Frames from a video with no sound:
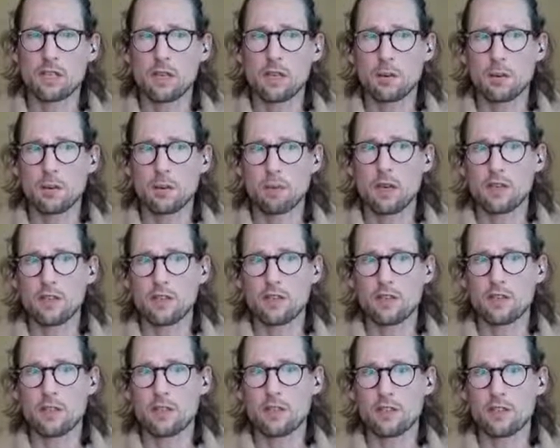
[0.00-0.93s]
large
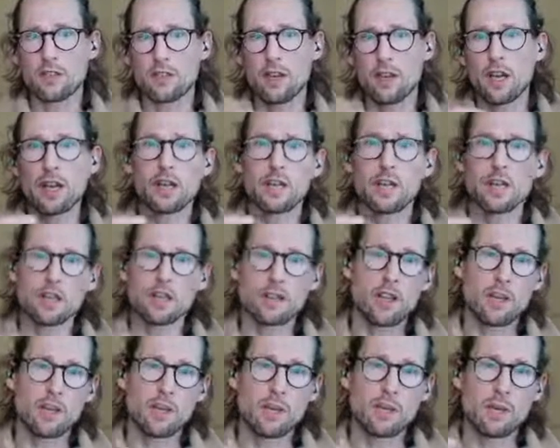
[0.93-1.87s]
language models tend to
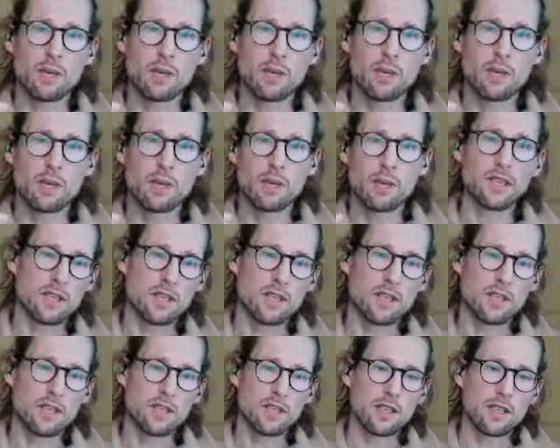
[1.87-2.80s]
violate a lot of the
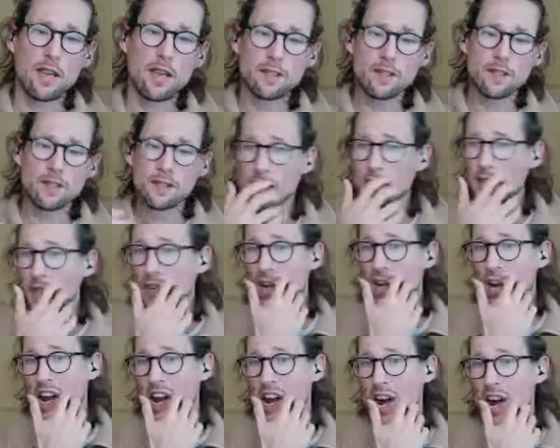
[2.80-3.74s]
basic design
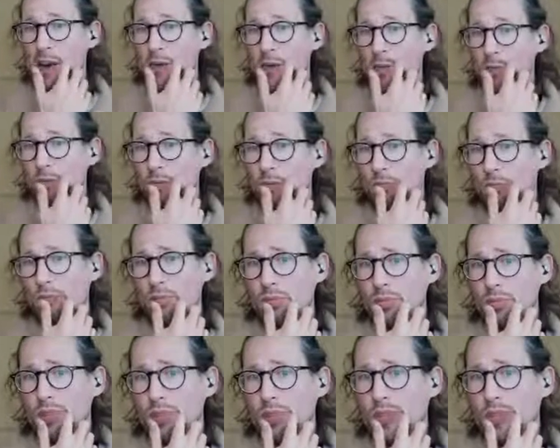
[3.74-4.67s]
patterns. Um,